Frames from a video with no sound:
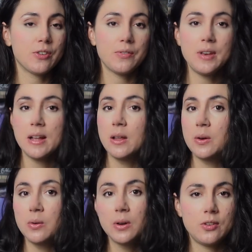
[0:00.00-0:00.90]
of
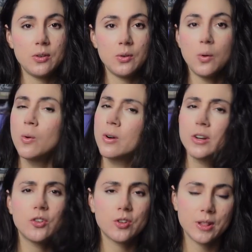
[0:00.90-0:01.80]
yellow to
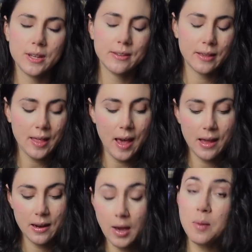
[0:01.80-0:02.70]
orange and things like
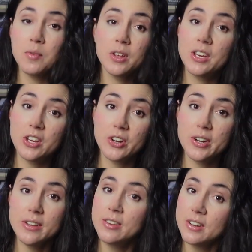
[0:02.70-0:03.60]
that. I'm really
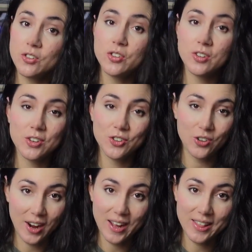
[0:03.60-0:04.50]
curious and interested to
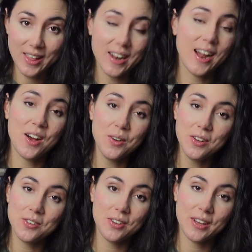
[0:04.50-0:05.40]
try that out
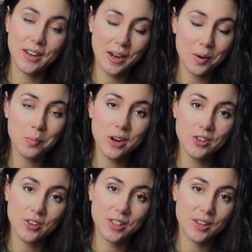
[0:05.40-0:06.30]
using an
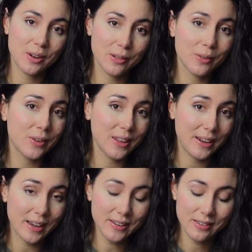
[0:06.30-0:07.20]
airbrush. I think it'll look really
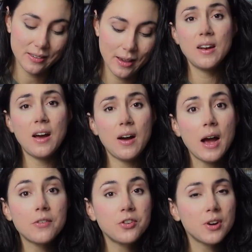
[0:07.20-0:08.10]
nice. Now,
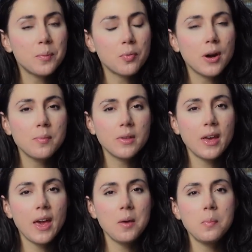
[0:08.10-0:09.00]
after I prime the
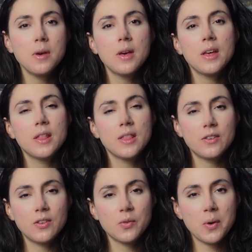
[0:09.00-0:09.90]
cape,
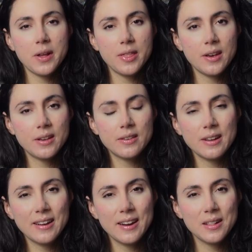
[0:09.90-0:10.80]
this is where I think it's
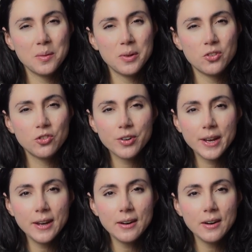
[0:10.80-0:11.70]
gonna get a little bit
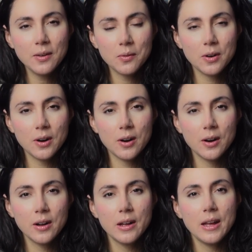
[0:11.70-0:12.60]
trickier,
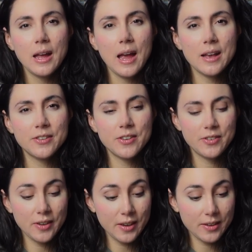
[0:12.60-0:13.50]
where as
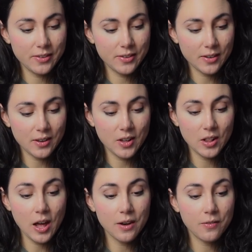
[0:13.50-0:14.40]
this is a
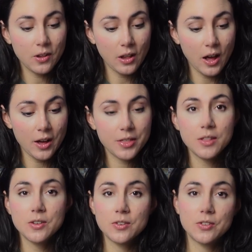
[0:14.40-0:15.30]
lot of cloth
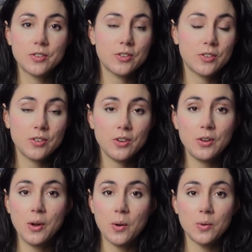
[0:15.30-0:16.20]
and there's, you
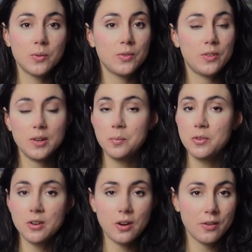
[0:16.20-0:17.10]
know,
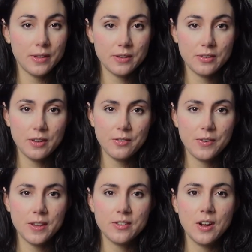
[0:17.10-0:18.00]
dips and all that stuff,
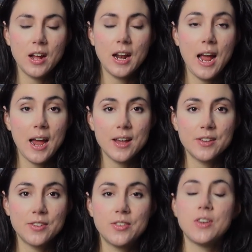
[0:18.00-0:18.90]
it's not
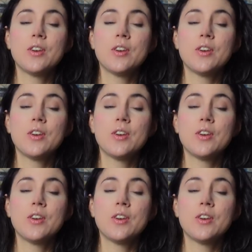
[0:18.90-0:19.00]
as